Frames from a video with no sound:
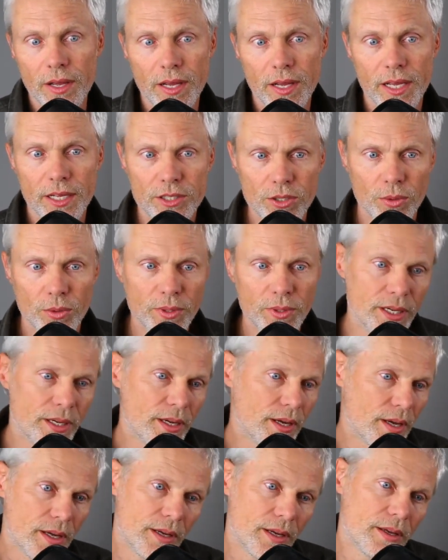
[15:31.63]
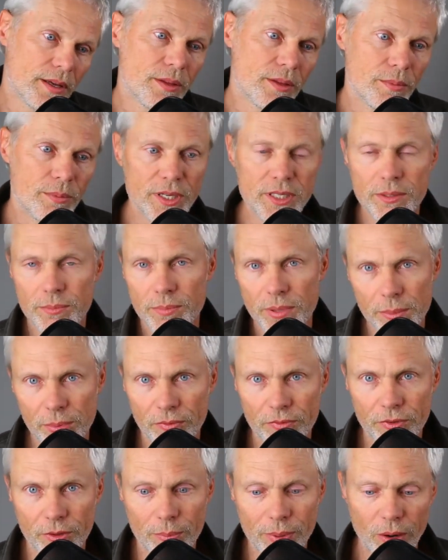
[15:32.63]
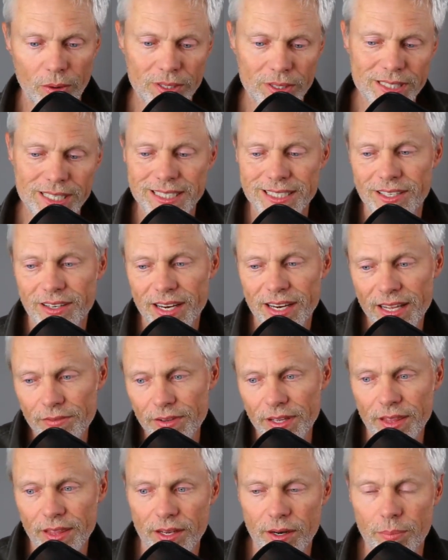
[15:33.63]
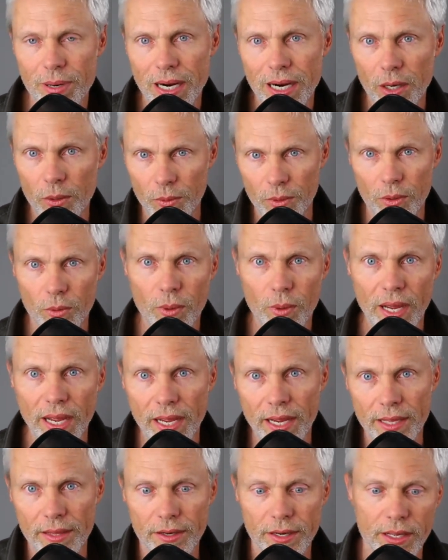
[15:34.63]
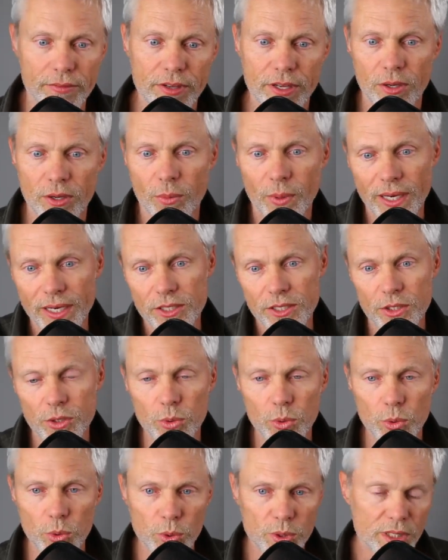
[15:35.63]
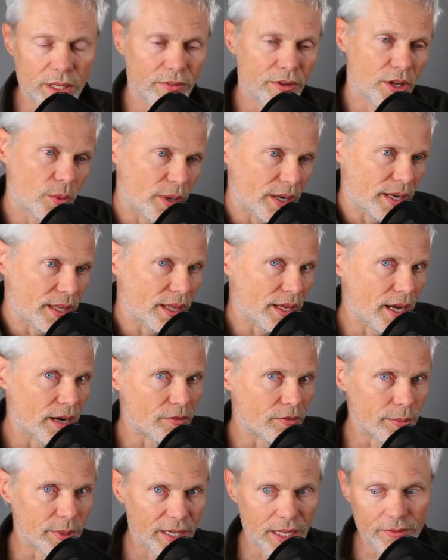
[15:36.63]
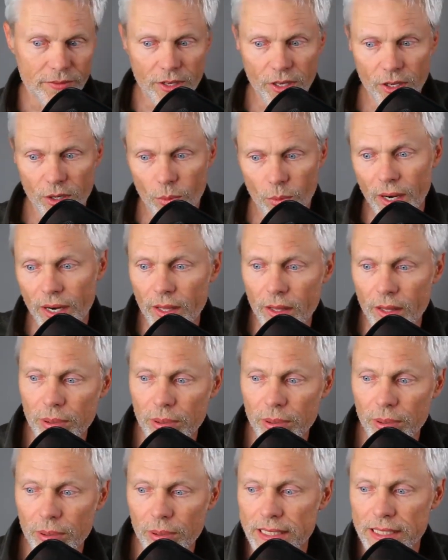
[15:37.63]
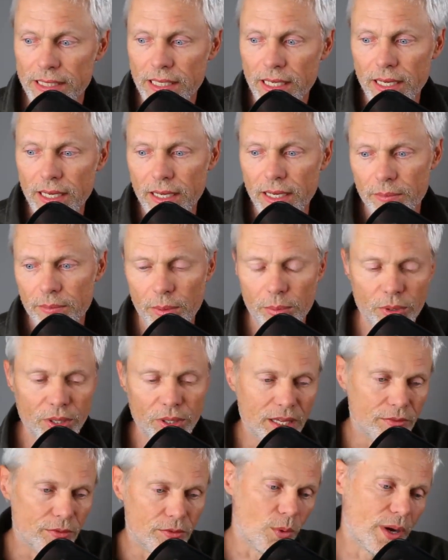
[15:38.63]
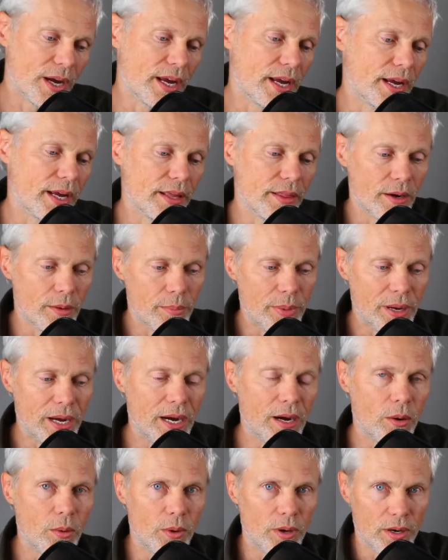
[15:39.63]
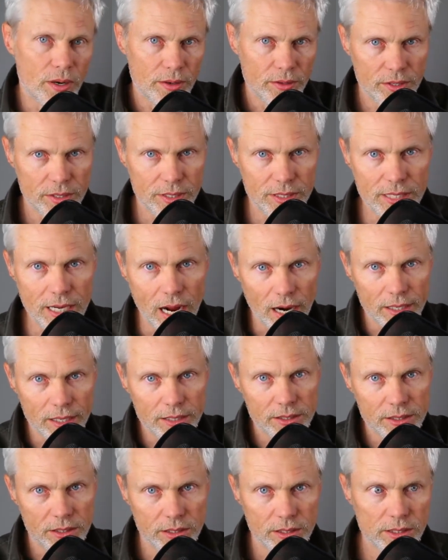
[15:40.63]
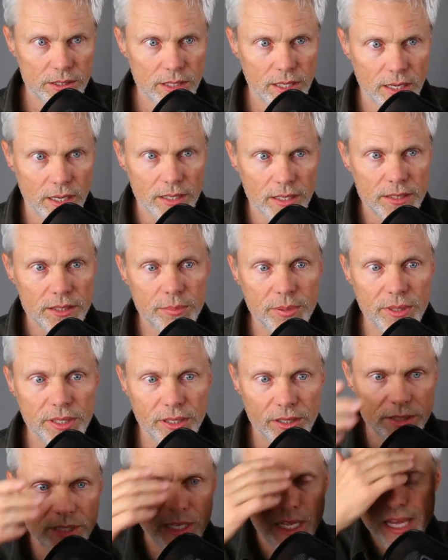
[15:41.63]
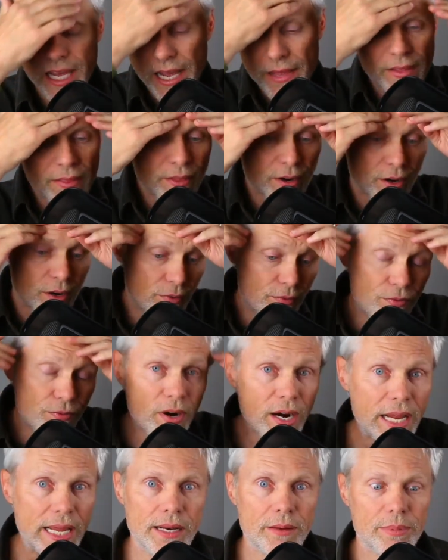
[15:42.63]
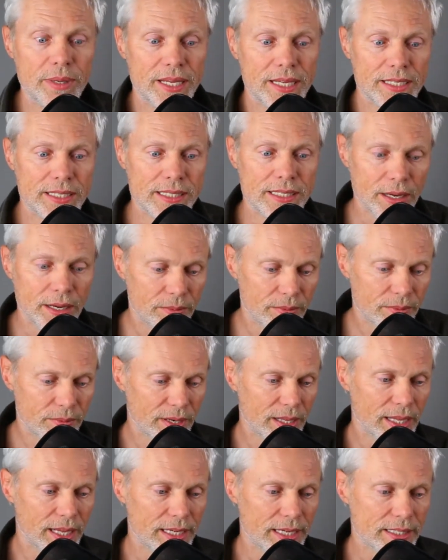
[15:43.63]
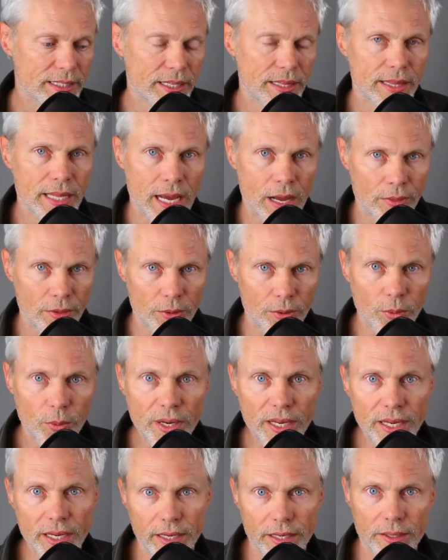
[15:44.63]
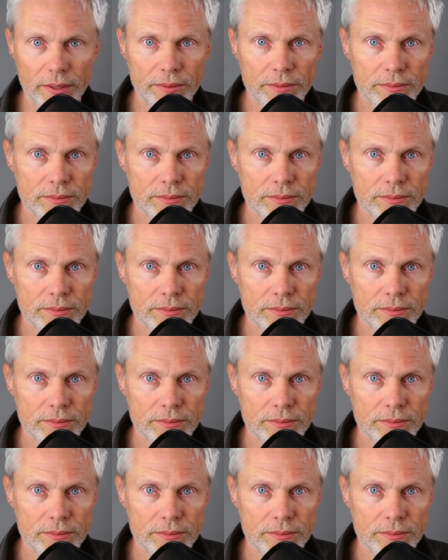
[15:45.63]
It's only the reason people feel powerless is because they're giving their power away. They're giving it away to schools, giving it away to the government, giving it away to the police. People give away their power to doctors, to hospitals. And then they're afraid because they realize that now they're weak.